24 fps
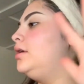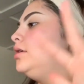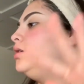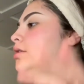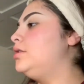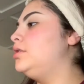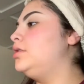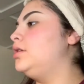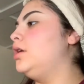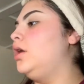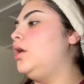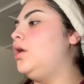
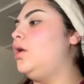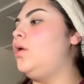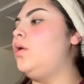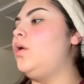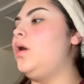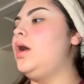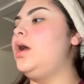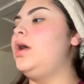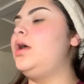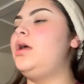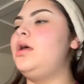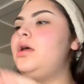
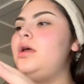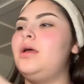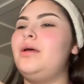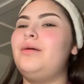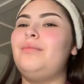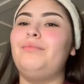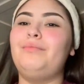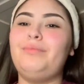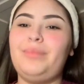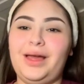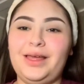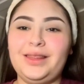So,
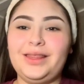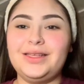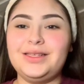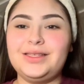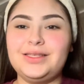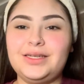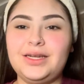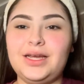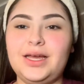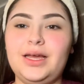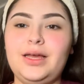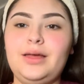by this
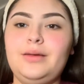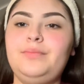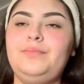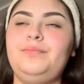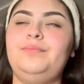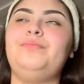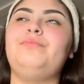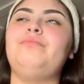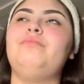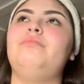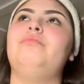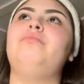time,
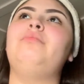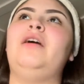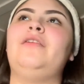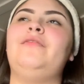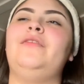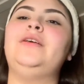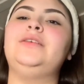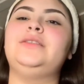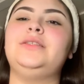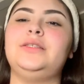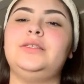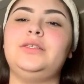my
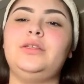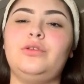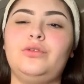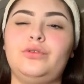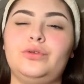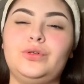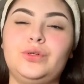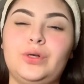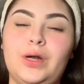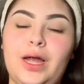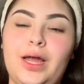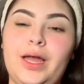face is a little
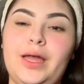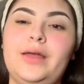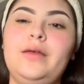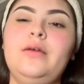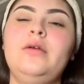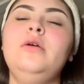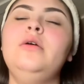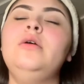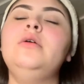dry.